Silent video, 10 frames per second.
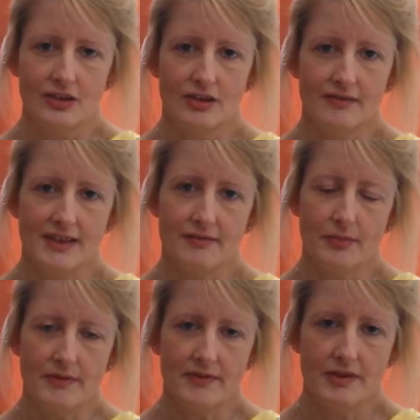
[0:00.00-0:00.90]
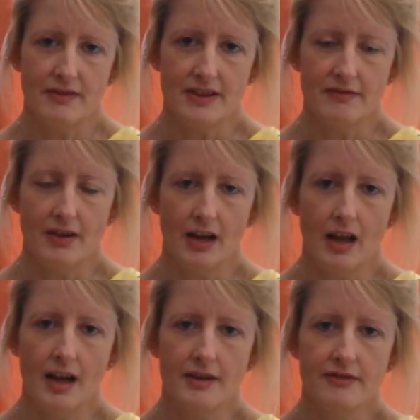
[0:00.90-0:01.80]
sort of live with for the rest of her
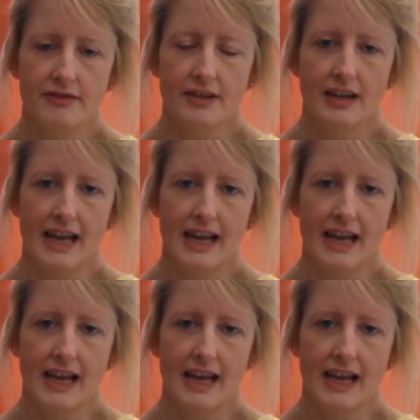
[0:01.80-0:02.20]
life.